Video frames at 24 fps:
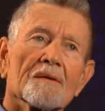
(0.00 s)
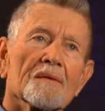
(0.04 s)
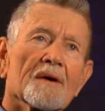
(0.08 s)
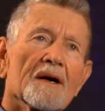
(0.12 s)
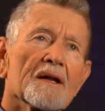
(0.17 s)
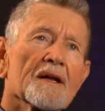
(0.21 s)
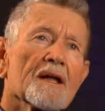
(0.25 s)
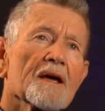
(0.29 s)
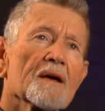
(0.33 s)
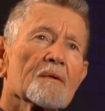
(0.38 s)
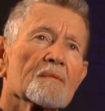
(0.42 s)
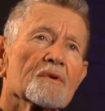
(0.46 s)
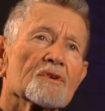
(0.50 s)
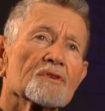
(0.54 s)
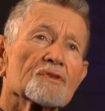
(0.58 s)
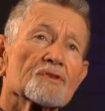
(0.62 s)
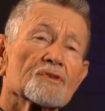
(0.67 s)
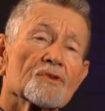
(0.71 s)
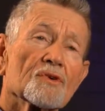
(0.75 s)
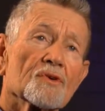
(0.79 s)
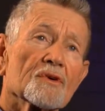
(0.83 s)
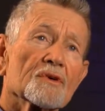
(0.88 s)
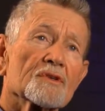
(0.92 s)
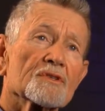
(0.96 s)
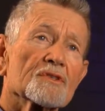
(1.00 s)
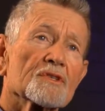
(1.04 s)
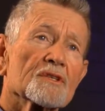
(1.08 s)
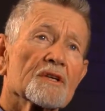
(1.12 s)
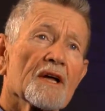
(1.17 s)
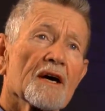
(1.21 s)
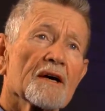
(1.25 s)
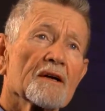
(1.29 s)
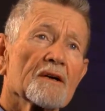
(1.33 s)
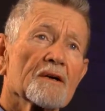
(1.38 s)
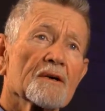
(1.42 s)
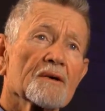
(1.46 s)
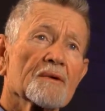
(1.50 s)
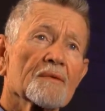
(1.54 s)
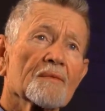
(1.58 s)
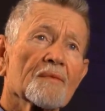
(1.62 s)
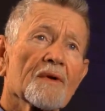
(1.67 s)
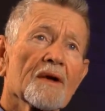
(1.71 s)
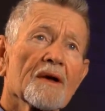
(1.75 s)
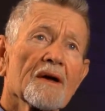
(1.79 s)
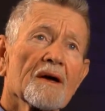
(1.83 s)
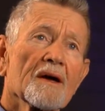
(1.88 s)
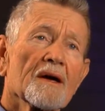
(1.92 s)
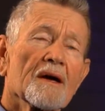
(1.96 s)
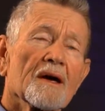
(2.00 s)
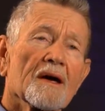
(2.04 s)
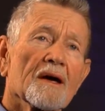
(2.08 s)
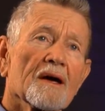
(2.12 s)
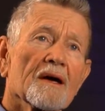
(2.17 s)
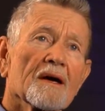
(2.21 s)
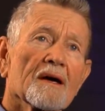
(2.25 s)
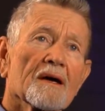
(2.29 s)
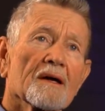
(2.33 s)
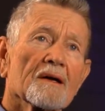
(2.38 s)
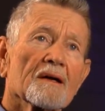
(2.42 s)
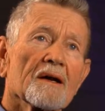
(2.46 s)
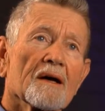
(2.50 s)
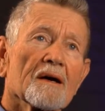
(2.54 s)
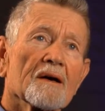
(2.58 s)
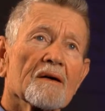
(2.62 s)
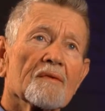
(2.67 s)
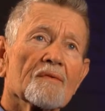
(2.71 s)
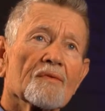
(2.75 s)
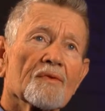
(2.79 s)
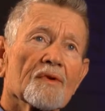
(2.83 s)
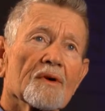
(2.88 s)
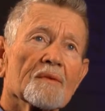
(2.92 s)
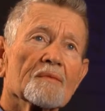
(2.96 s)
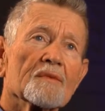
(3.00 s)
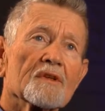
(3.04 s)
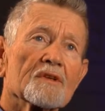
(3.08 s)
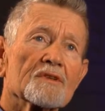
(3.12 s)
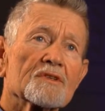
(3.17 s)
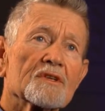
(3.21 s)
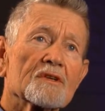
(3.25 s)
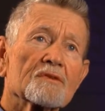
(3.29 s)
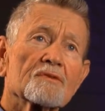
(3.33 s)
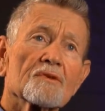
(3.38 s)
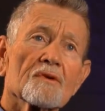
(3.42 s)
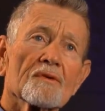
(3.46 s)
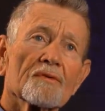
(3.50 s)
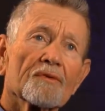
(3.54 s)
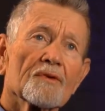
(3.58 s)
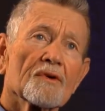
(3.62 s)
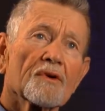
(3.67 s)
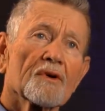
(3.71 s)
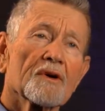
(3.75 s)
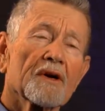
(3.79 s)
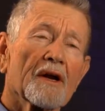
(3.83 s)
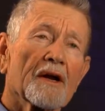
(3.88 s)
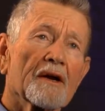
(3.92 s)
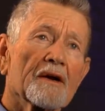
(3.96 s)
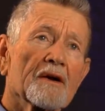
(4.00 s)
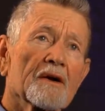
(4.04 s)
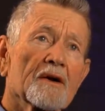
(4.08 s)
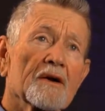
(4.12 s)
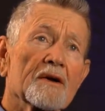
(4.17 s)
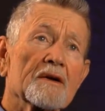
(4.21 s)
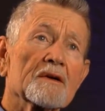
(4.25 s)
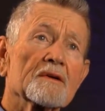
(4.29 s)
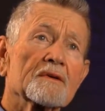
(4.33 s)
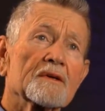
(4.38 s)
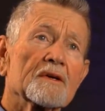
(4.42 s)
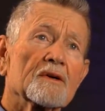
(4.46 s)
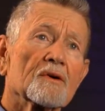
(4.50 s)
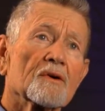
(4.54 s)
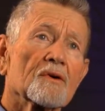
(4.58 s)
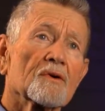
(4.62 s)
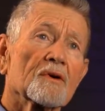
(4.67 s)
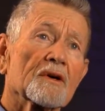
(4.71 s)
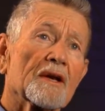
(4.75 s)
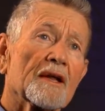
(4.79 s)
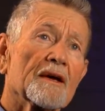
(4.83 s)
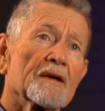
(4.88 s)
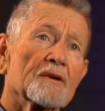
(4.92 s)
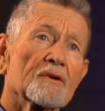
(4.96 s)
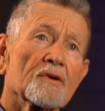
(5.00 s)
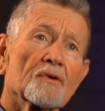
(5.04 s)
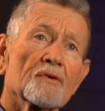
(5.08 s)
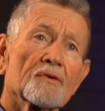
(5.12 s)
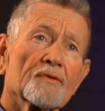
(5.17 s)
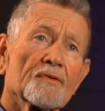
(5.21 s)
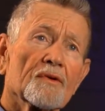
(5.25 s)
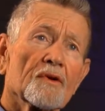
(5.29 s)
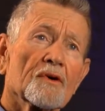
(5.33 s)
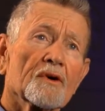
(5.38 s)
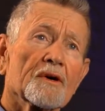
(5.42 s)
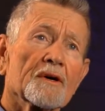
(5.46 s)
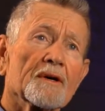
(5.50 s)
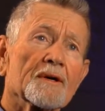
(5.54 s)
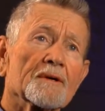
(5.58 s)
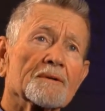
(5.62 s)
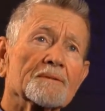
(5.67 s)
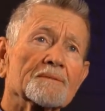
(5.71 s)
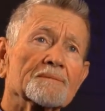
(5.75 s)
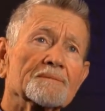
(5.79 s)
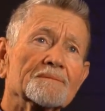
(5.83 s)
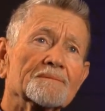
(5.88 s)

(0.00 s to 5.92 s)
My name is George Snyder, and I'm from the Central Florida area near Orlando, Florida.